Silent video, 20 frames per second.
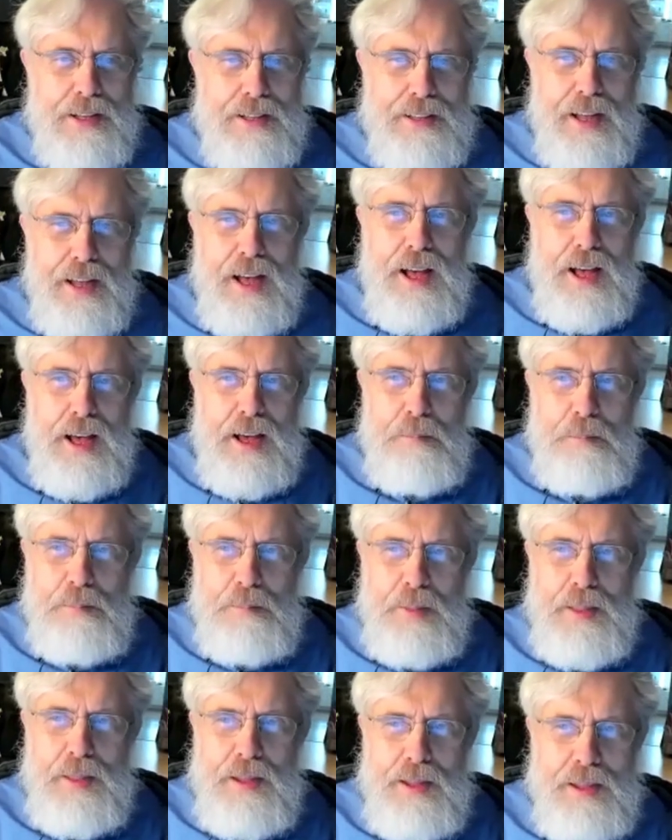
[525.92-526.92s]
time
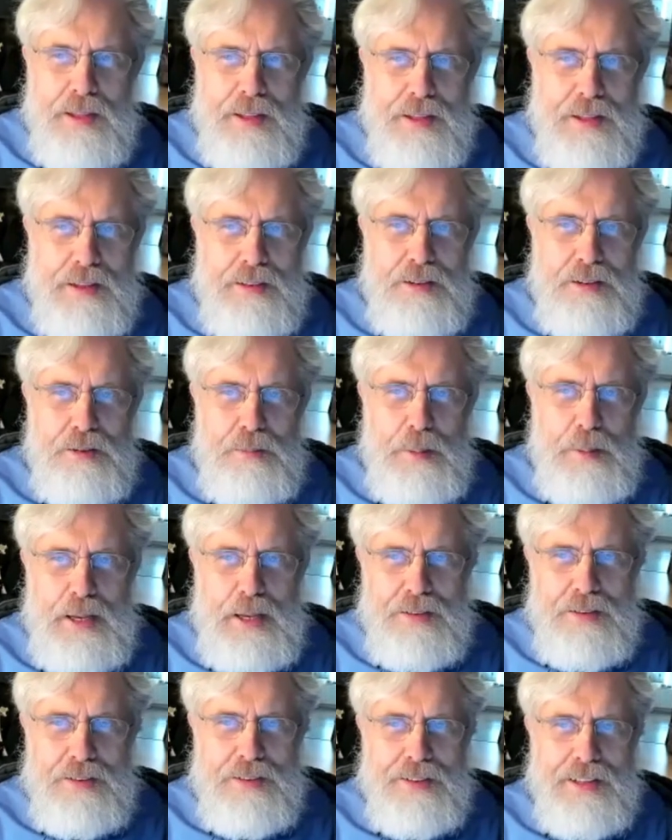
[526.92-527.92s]
and
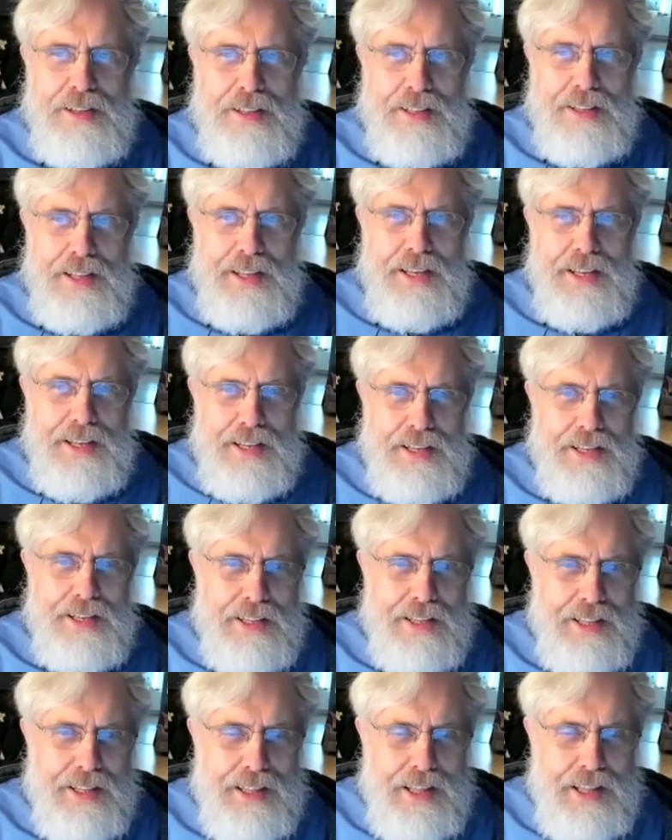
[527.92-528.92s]
space that they,
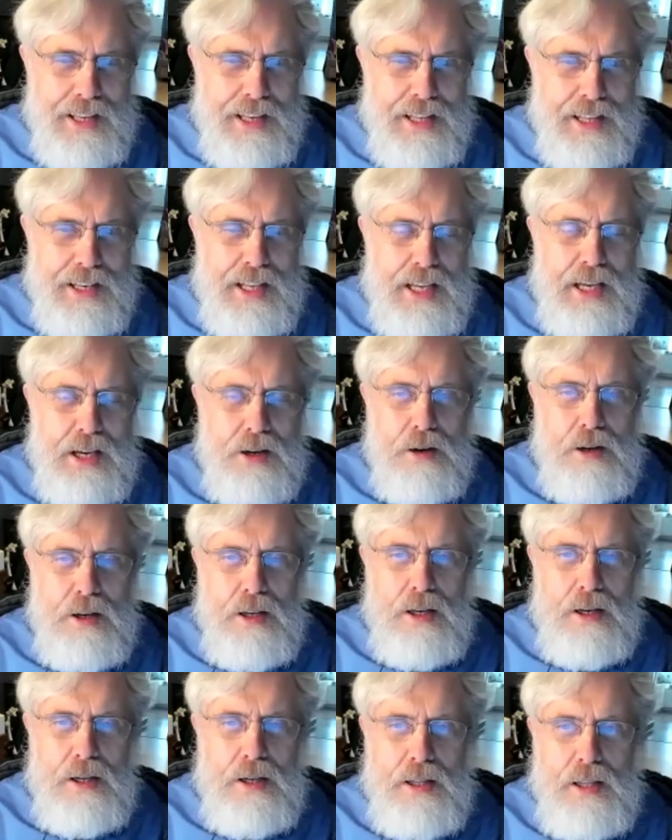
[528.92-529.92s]
they can take
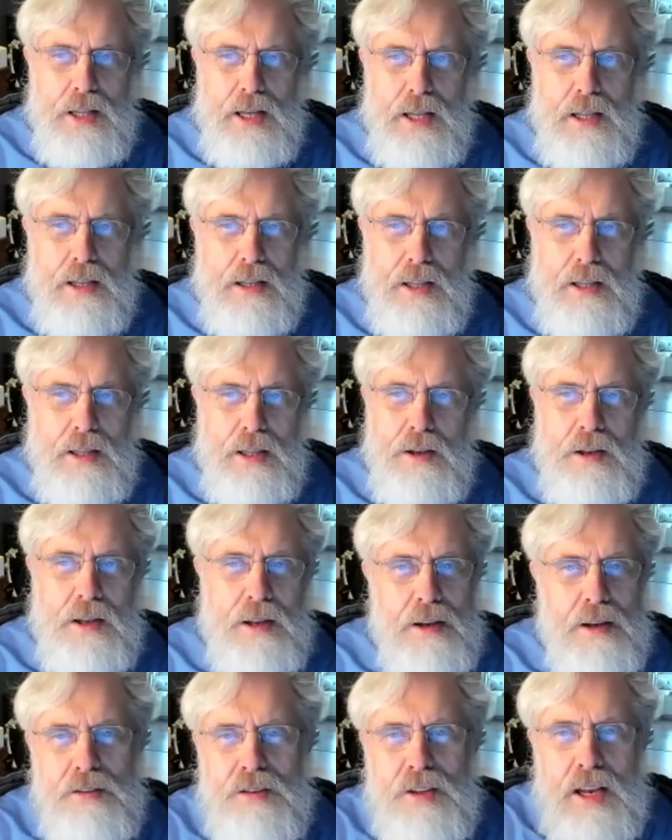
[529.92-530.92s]
uh, that, that,
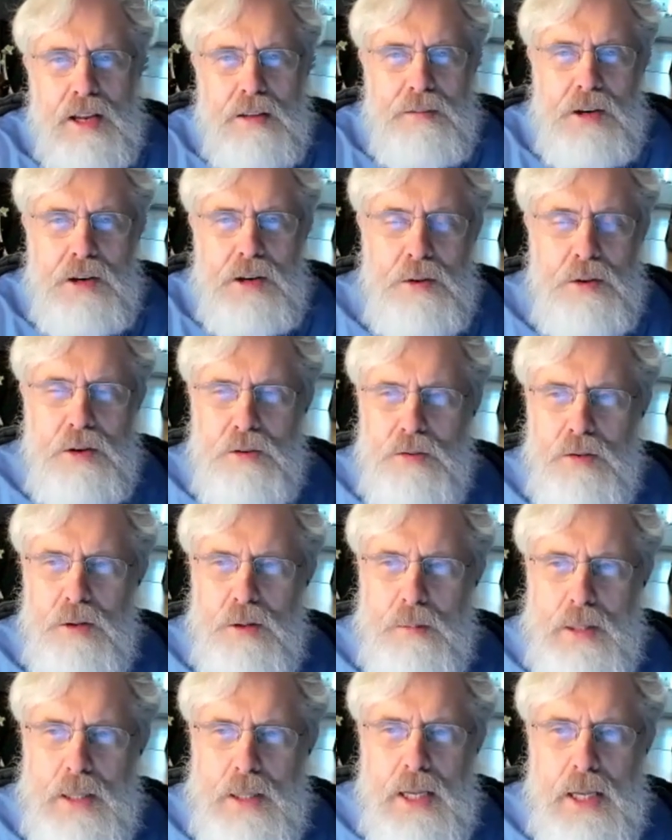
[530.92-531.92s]
that, it's not even a risk for
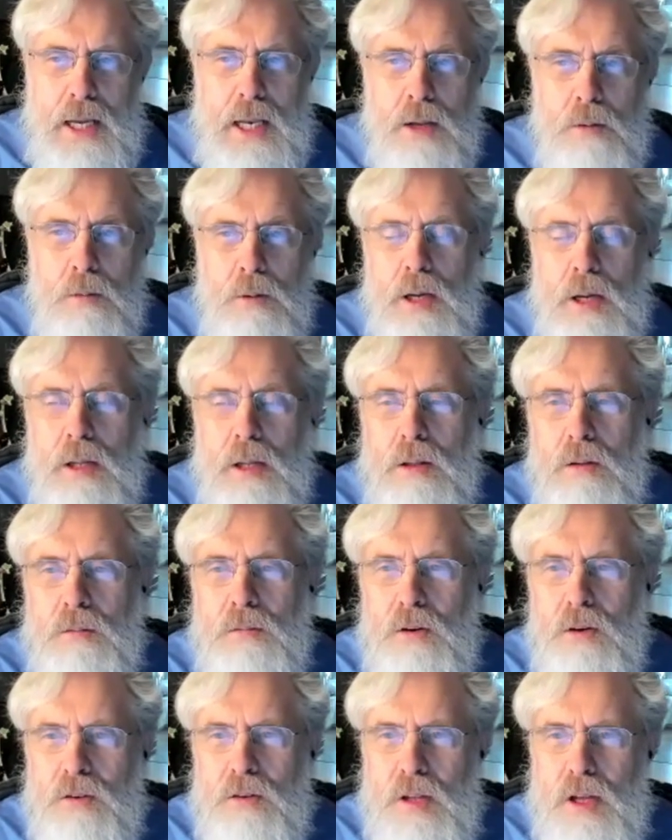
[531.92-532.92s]
them. Anyway, the
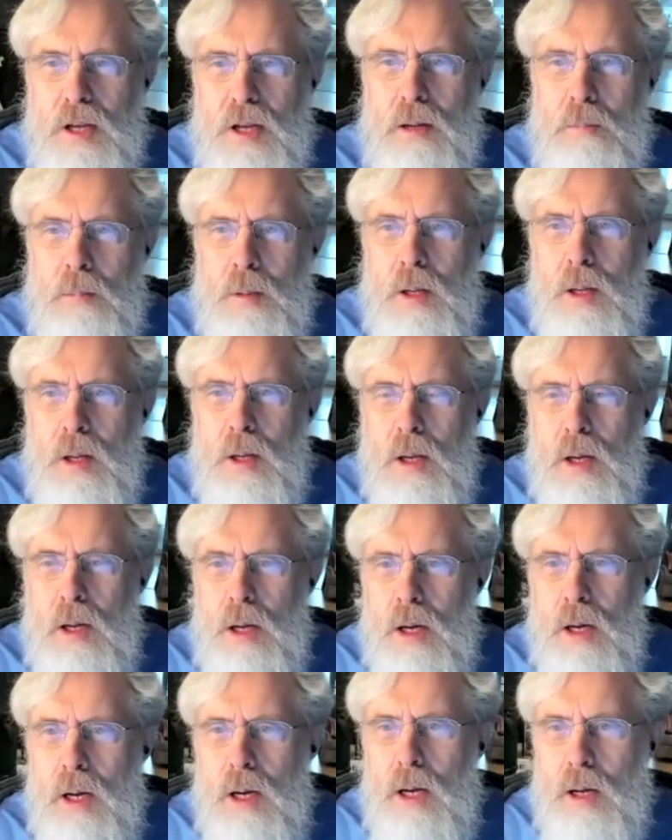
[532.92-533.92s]
first time
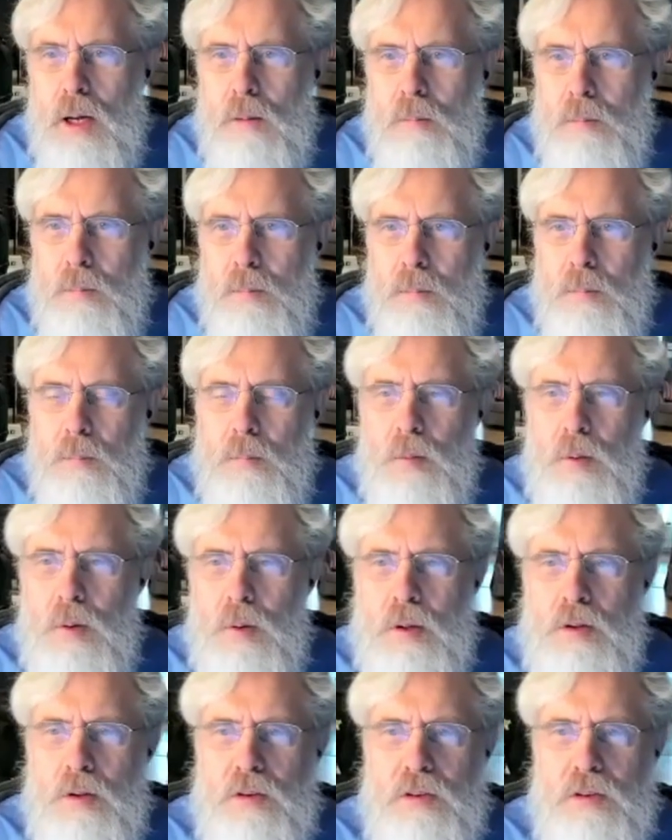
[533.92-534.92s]
um,
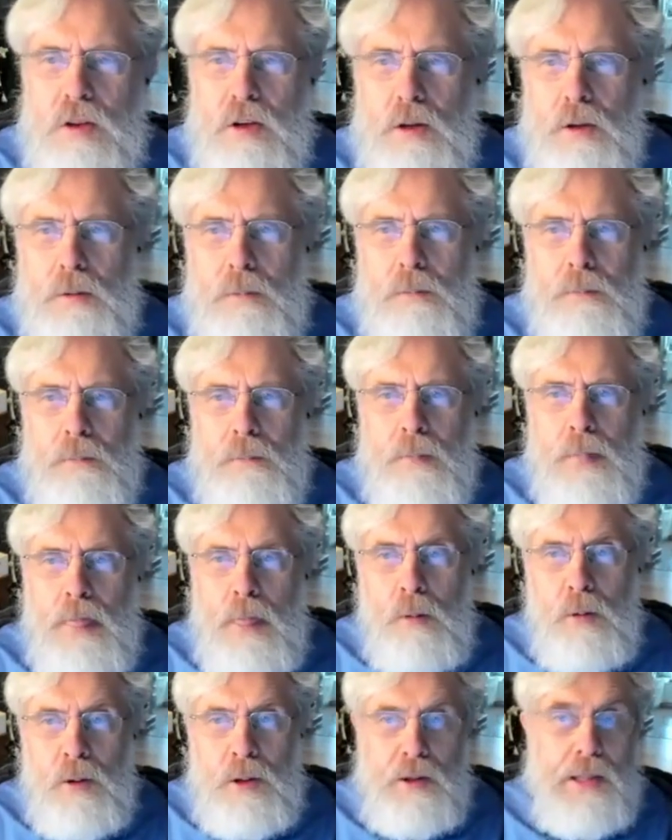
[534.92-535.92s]
was um,
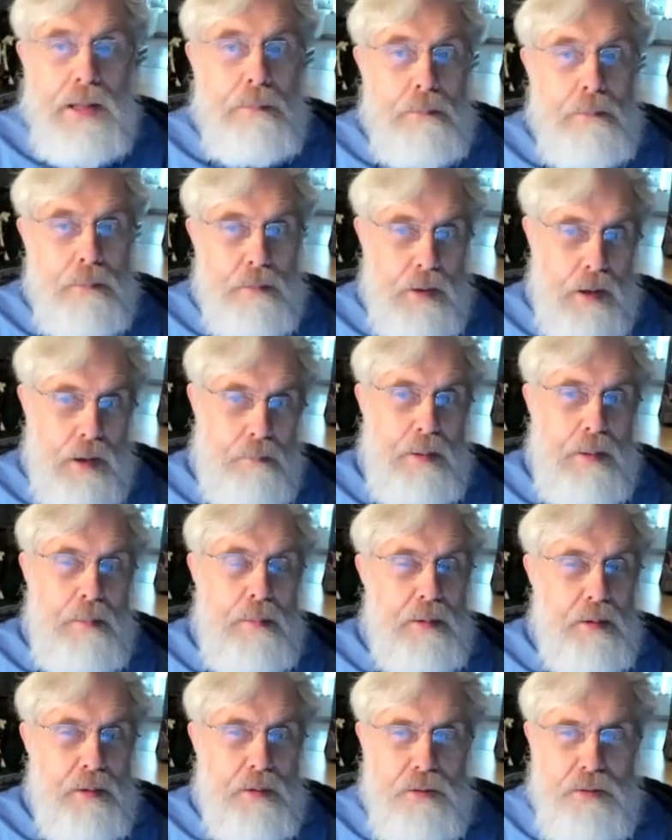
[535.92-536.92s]
well, they let uh, maybe
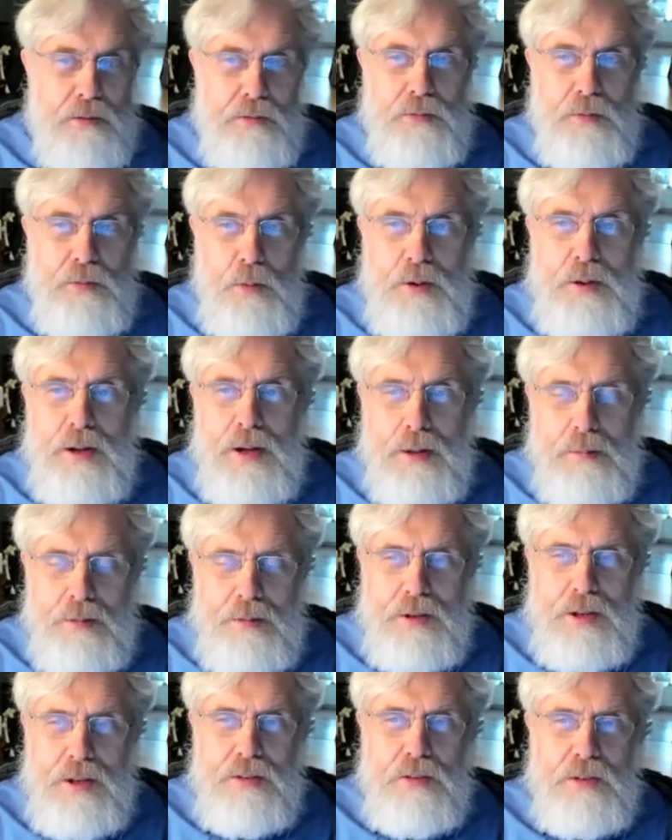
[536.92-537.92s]
it was four
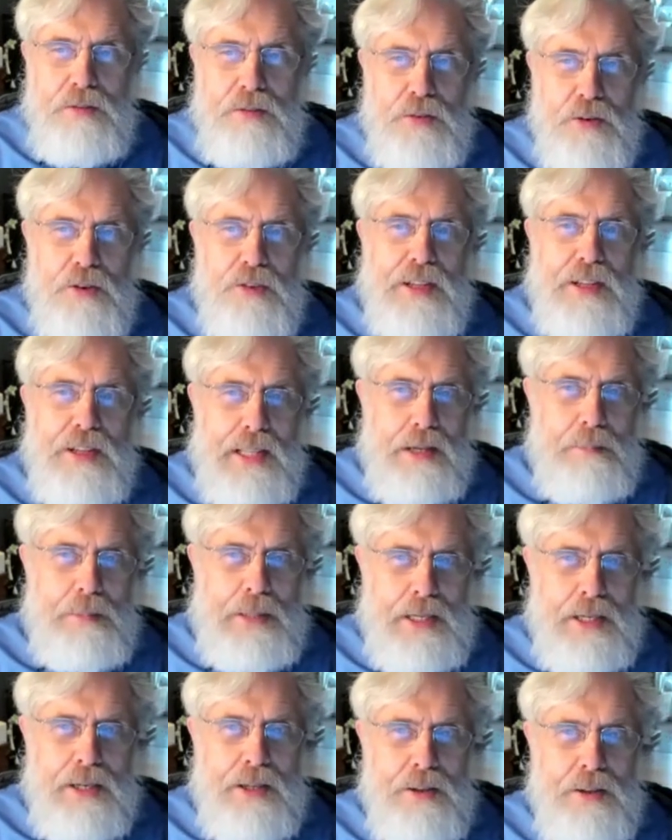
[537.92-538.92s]
times because at first they let
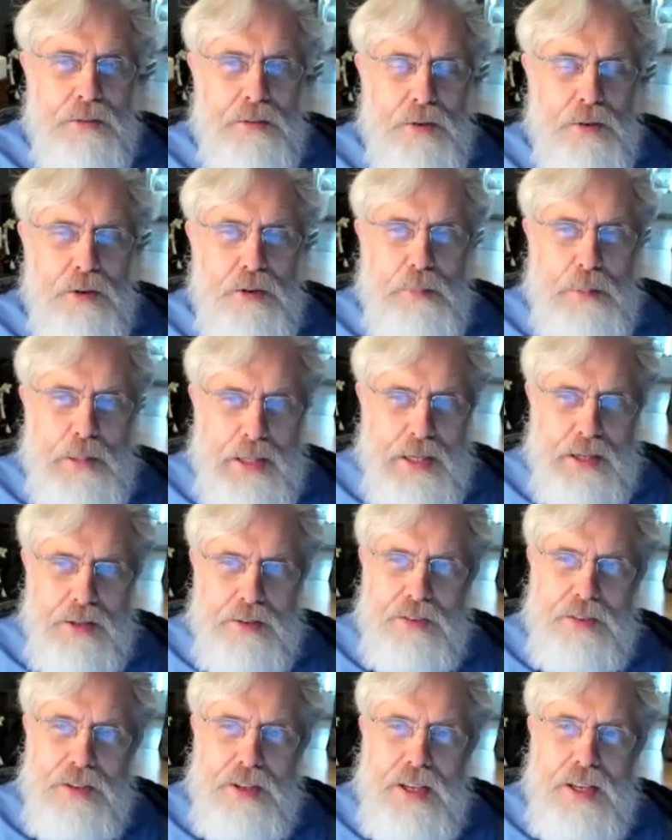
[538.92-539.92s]
me in in the first
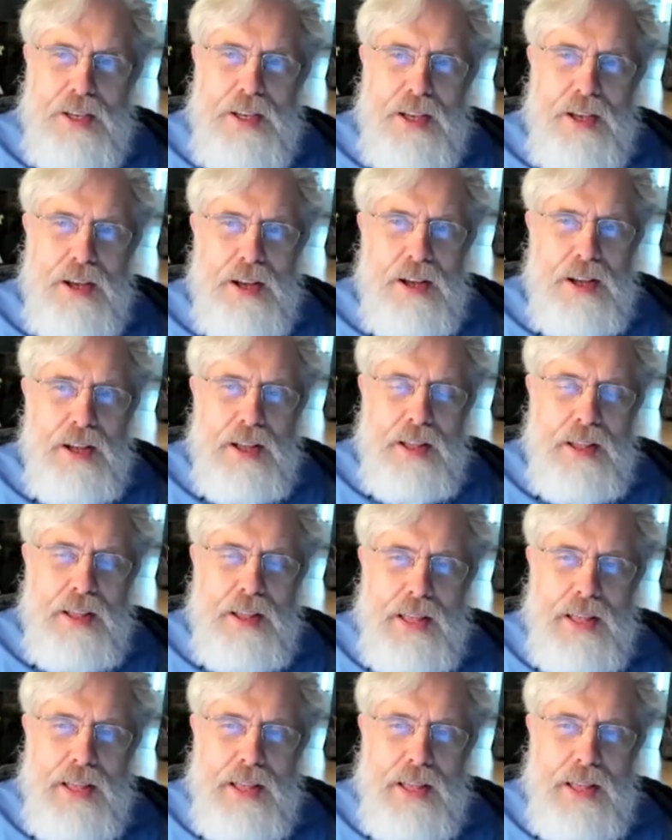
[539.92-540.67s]
place uh,